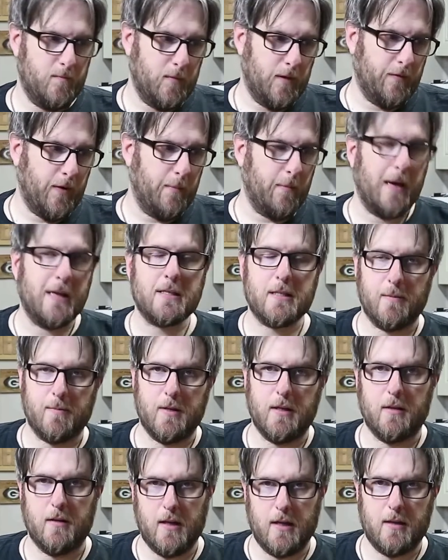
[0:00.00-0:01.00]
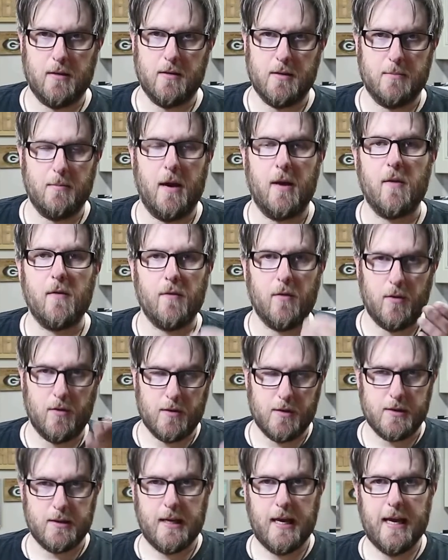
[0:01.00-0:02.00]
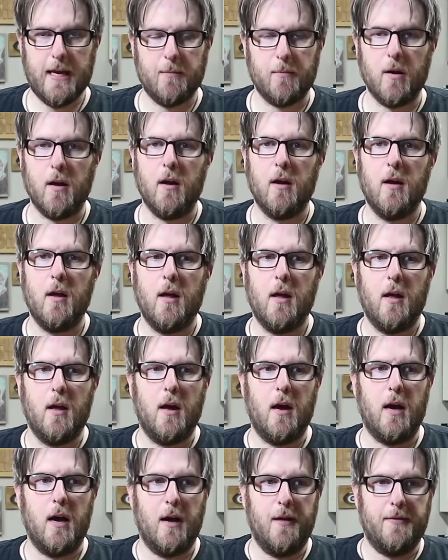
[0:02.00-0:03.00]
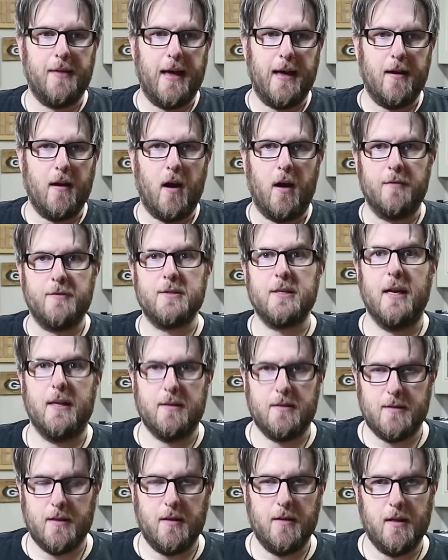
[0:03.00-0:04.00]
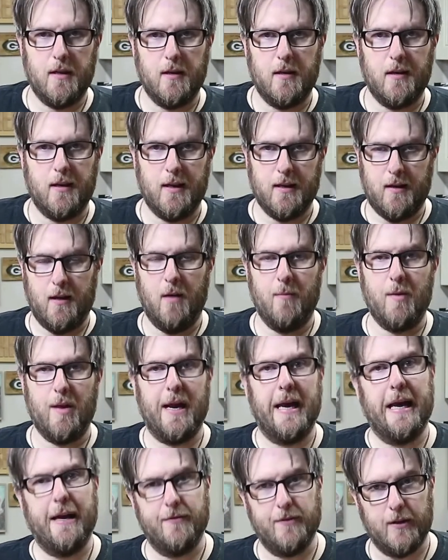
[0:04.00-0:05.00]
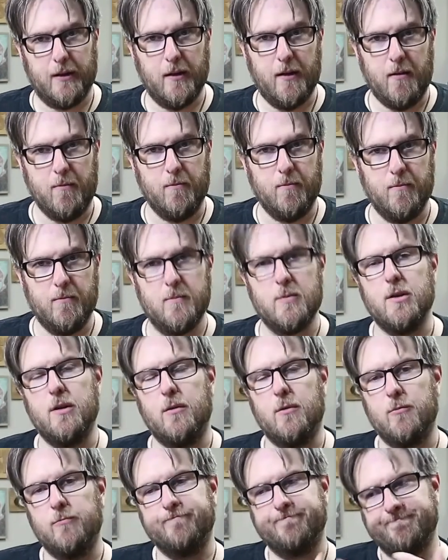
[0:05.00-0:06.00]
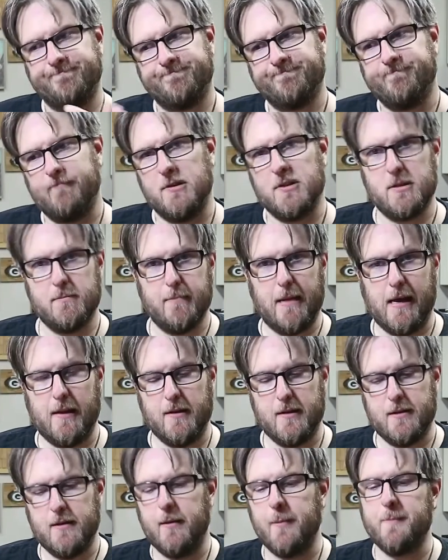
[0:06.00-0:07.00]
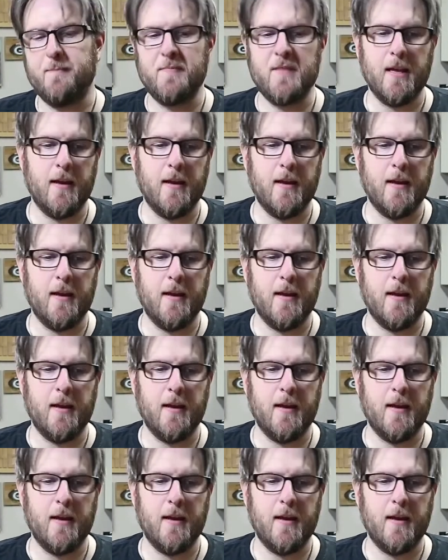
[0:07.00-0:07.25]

if I buy something like this microphone or this camera, that offsets the income that I have to claim. So there's some balance there.